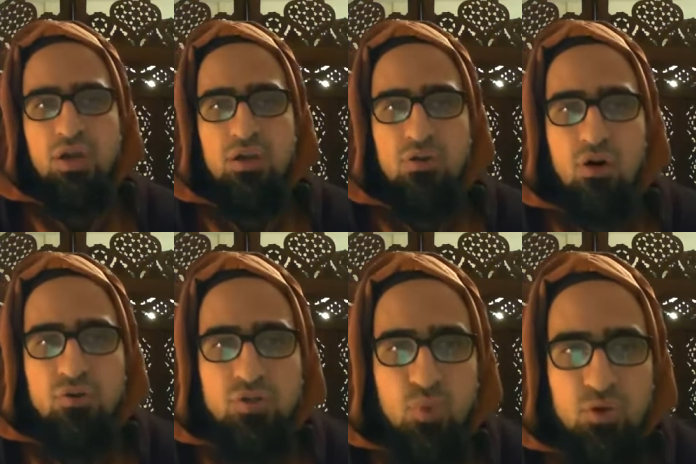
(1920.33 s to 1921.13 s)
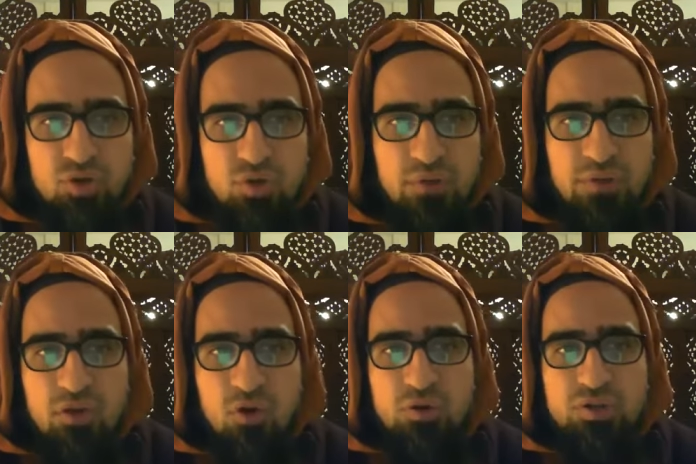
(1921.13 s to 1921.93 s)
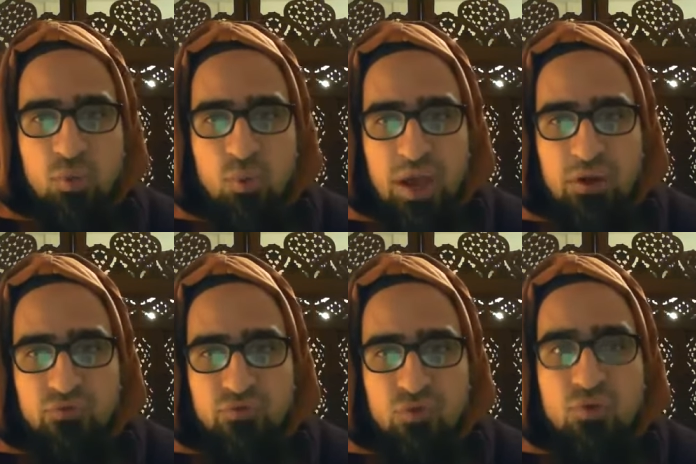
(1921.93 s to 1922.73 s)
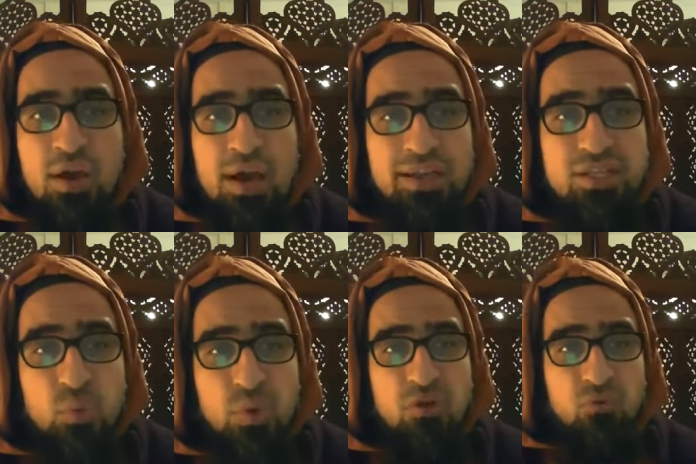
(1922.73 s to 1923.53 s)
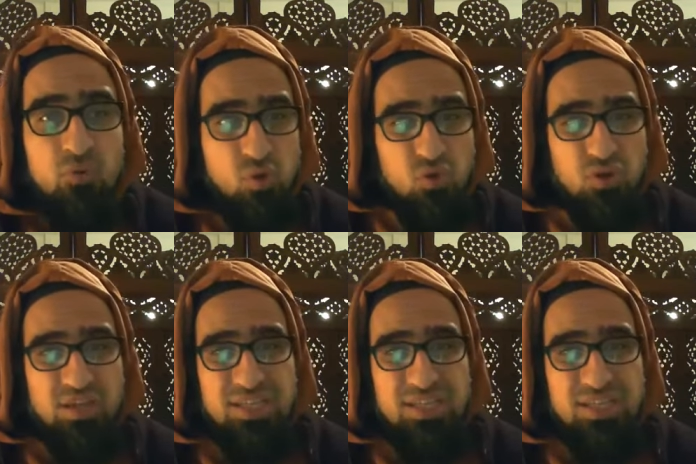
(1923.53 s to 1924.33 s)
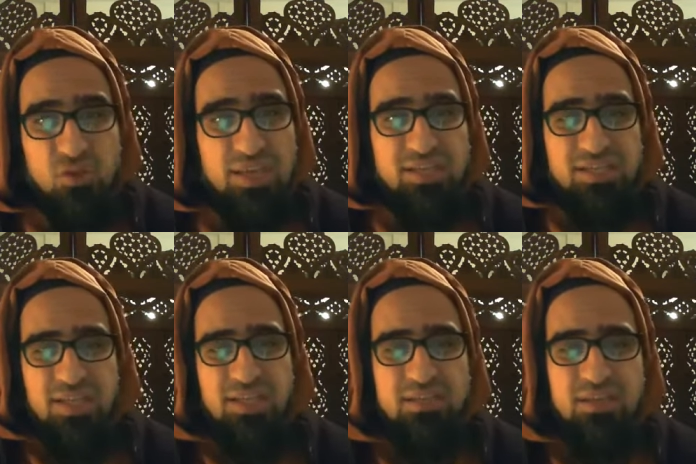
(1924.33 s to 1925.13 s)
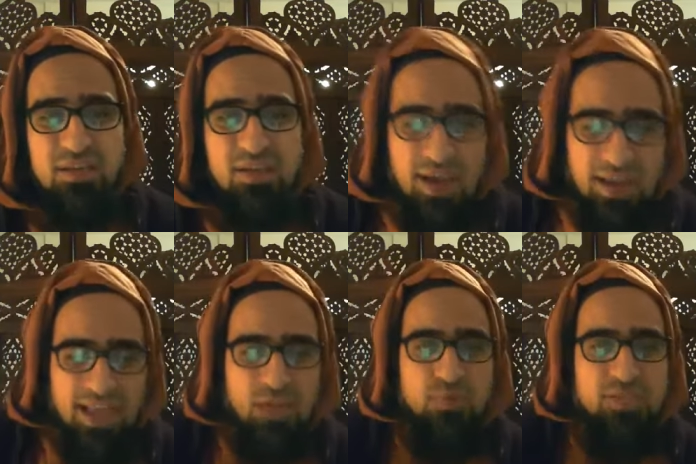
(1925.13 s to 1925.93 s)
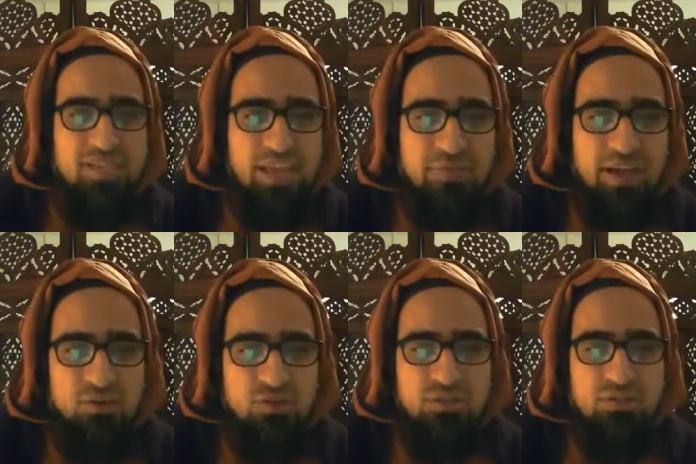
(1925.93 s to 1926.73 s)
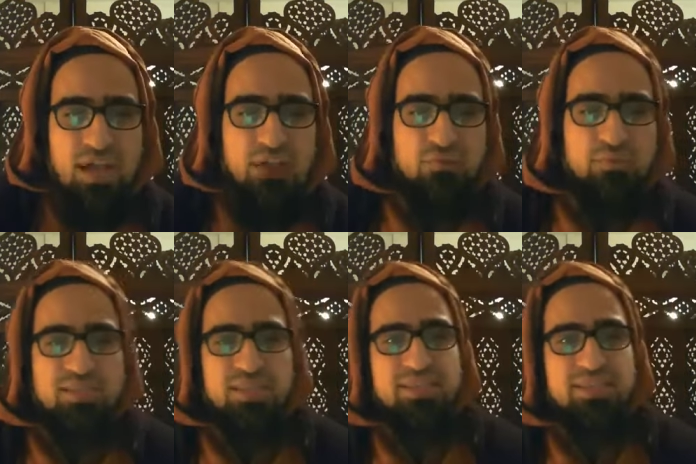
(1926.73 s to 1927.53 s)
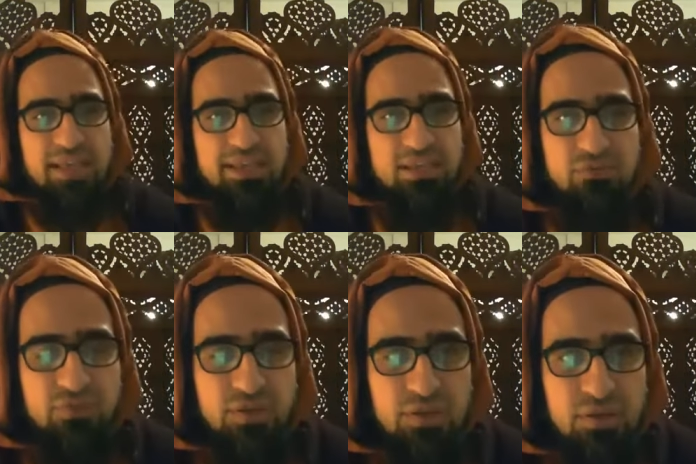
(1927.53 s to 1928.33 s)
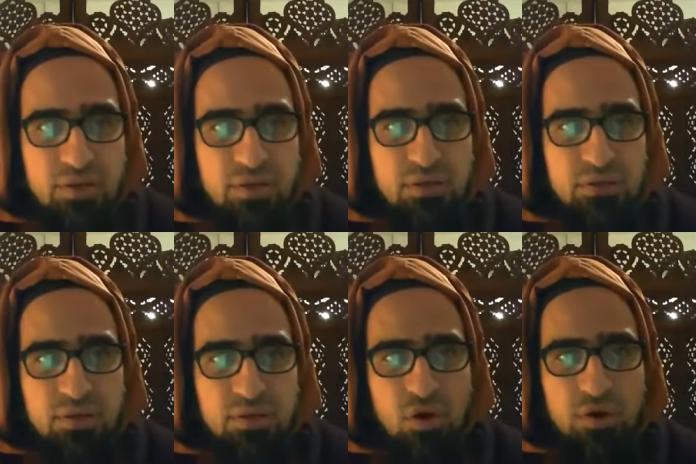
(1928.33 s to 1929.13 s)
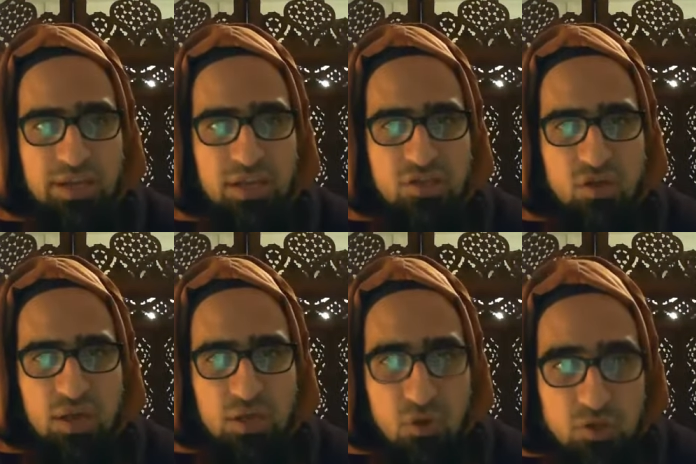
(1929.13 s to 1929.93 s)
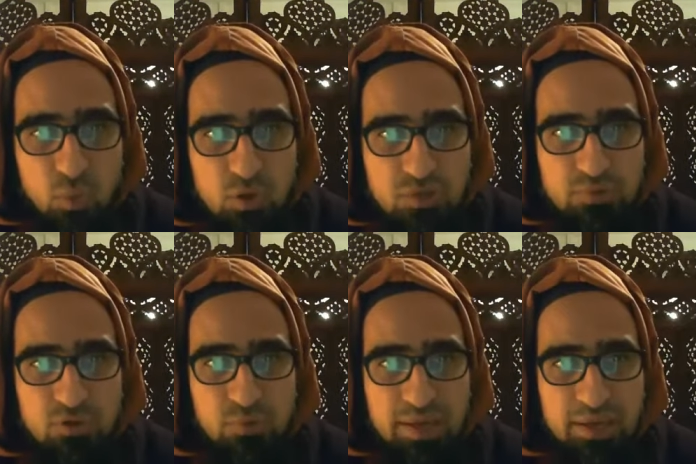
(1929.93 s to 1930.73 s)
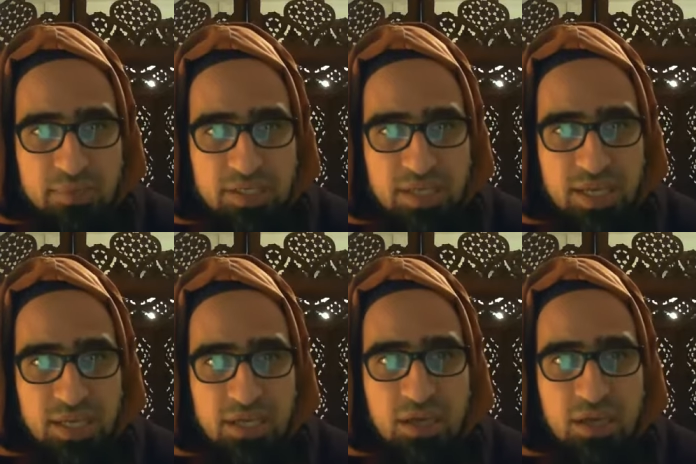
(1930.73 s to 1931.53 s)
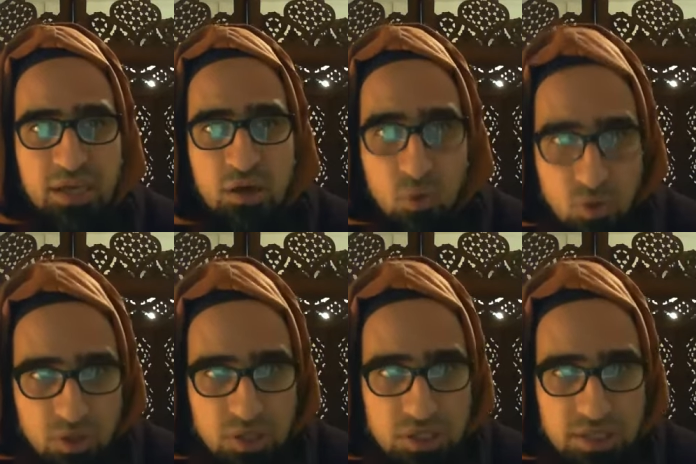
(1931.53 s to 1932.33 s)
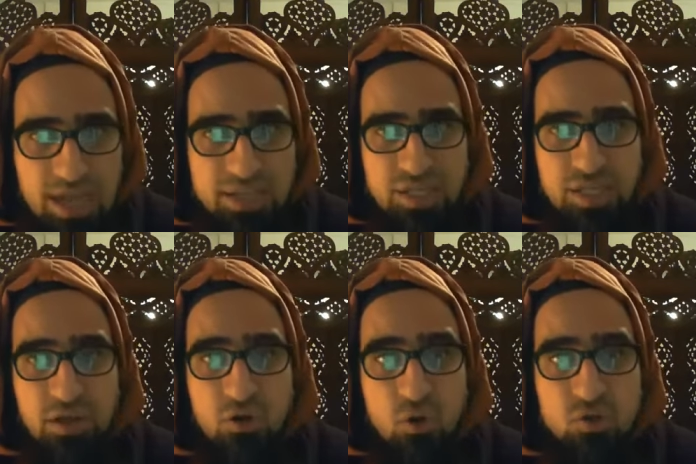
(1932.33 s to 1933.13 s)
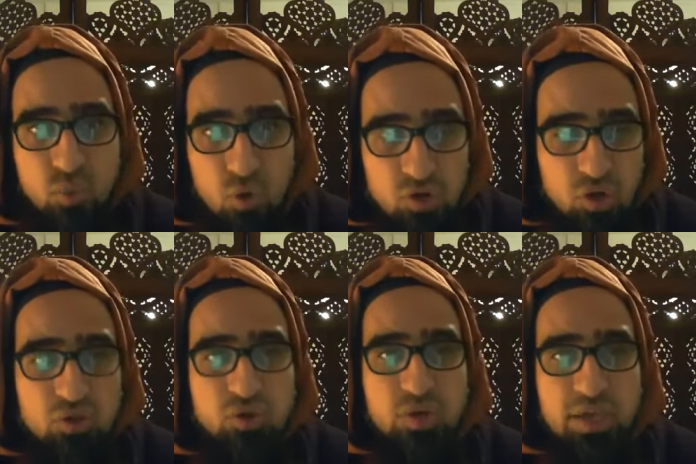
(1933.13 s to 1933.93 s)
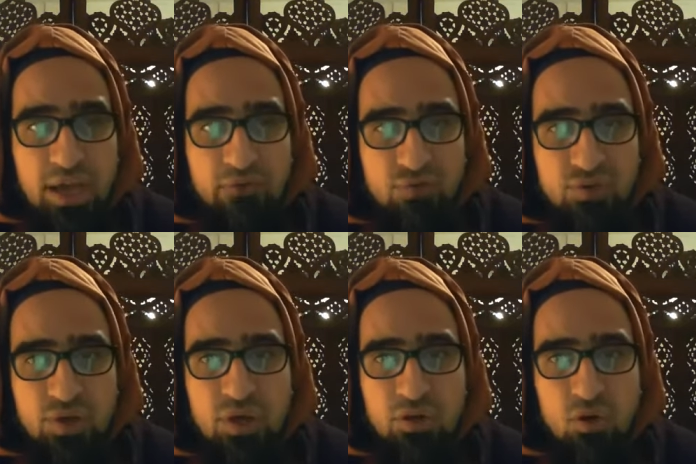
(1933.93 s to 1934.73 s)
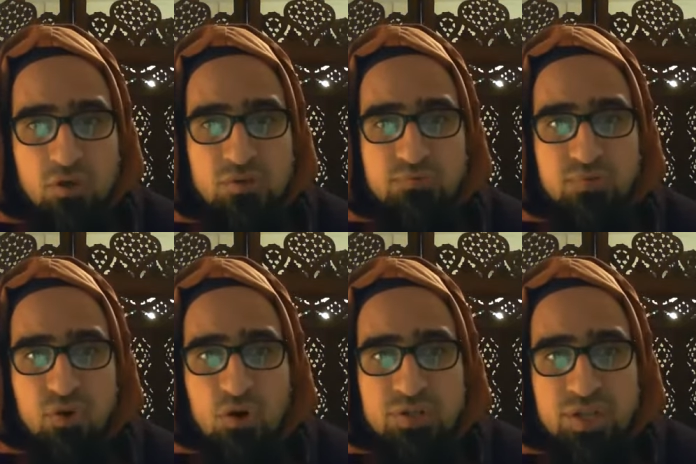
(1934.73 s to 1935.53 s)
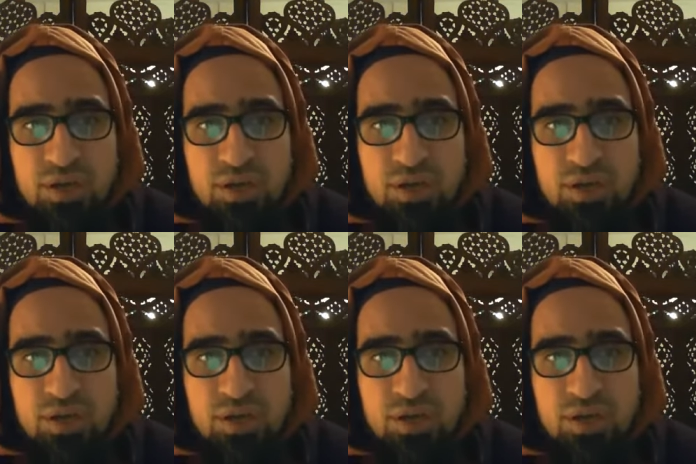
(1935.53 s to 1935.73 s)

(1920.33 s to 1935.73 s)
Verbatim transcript: that God is watching you and that God is aware of you and is aware of what's going on in your inner state. And like we said, that doesn't have to be seen as a negative thing. It's not, a, it's not like God's watching me to make a mistake Oh God, it's actually that God's watching, God's looking out for you. God's God's